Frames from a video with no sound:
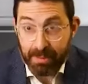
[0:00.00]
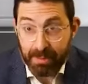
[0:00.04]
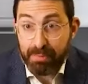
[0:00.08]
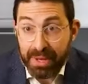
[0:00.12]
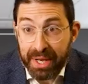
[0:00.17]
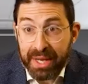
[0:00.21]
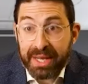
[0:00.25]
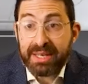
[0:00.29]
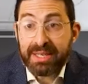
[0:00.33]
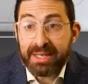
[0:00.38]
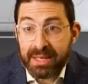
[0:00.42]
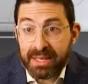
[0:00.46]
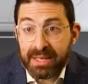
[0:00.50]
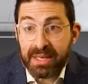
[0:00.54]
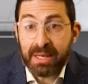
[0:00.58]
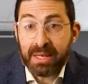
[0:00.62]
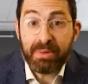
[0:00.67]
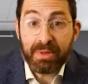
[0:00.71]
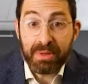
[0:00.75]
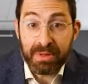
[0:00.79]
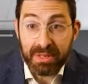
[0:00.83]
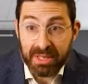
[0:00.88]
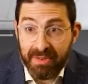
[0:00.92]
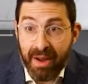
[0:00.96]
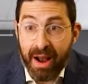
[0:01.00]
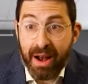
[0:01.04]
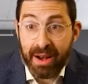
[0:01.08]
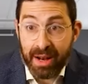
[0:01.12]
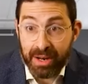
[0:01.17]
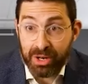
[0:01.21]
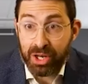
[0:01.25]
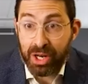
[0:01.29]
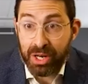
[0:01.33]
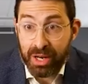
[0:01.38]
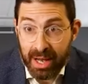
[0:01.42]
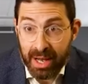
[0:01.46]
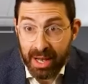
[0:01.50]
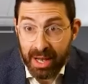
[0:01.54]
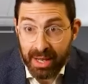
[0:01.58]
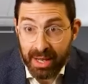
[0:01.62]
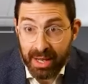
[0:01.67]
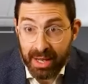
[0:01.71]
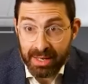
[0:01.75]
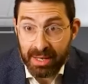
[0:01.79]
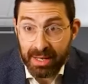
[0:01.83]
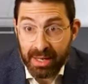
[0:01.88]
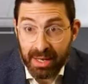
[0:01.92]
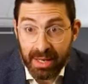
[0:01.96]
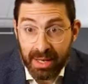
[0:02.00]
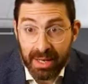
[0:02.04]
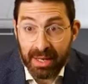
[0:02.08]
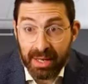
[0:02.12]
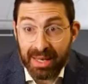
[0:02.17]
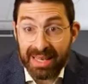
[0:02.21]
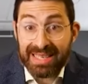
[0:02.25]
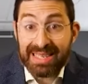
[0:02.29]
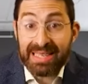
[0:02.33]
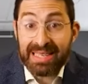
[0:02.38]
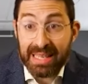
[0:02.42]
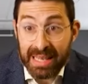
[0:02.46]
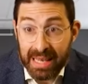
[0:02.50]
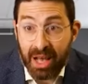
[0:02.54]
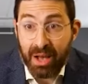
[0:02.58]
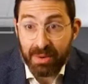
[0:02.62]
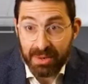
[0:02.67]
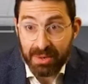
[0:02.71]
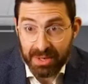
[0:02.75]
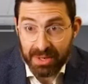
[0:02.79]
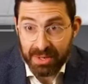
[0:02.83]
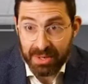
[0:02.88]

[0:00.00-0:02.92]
The biggest disconnect between Sfardim and Ashkenazi is slichos.